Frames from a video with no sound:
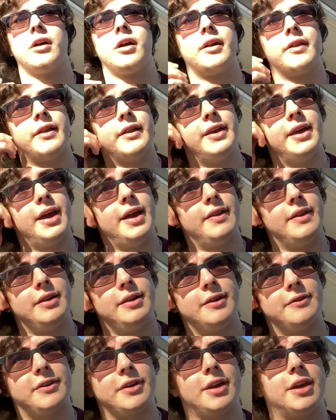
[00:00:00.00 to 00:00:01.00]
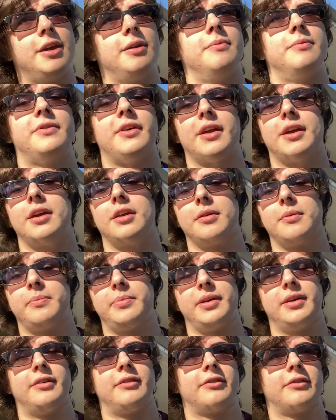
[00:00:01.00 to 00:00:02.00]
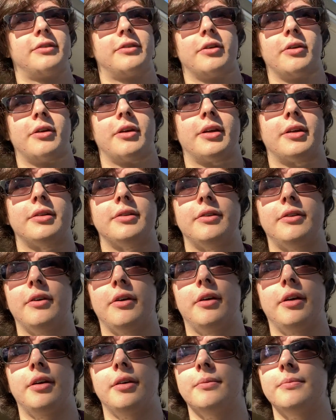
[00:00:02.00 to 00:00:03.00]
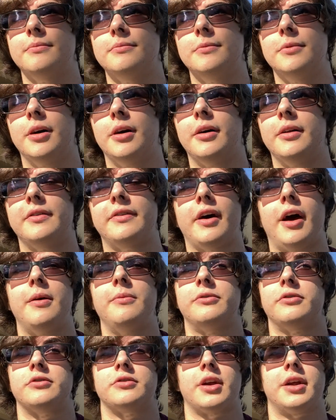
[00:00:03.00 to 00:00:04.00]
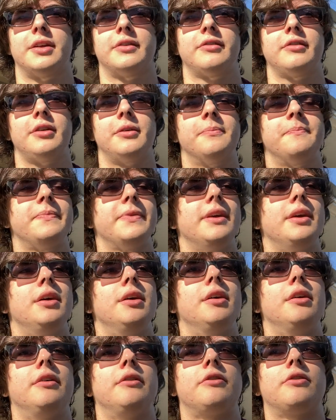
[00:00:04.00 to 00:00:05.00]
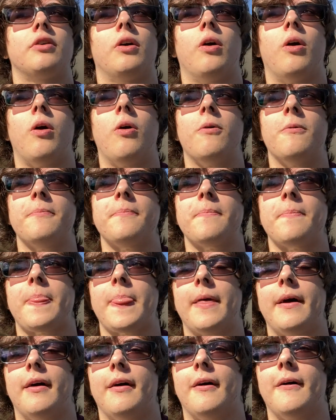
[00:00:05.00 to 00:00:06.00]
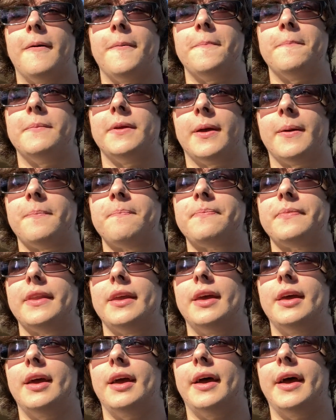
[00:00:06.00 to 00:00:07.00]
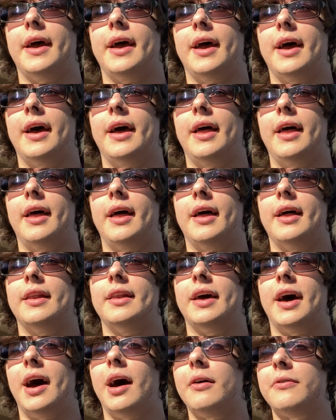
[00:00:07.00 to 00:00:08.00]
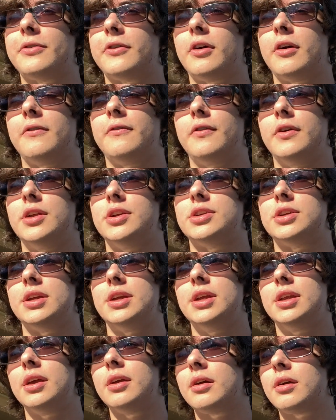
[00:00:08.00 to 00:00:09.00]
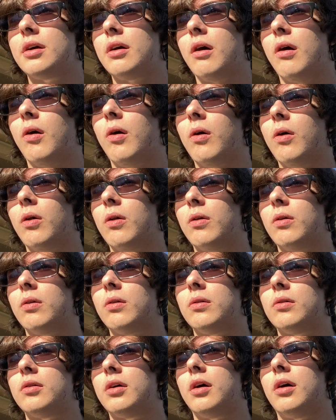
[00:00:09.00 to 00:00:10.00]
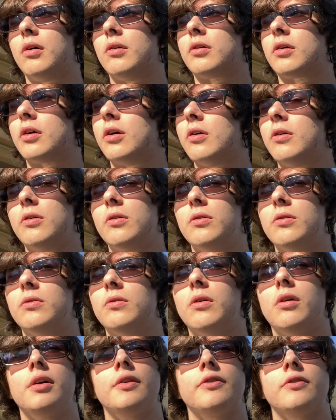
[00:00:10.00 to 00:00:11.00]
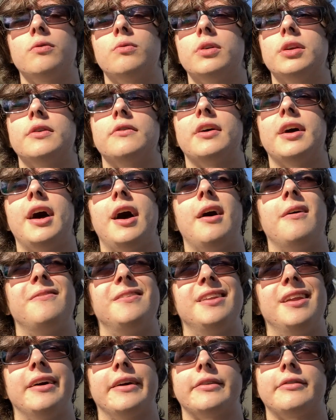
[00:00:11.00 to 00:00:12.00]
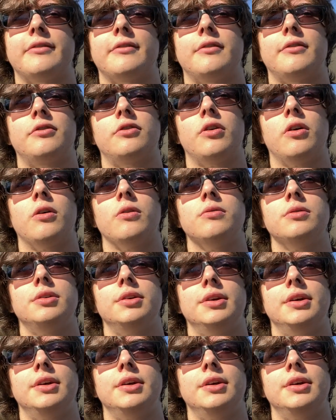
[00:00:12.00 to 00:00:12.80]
on in the day, and then you have to keep taking a piss during times you're trying to sleep. So yeah. And after I finish eating, I'll go on to whatever I have next. So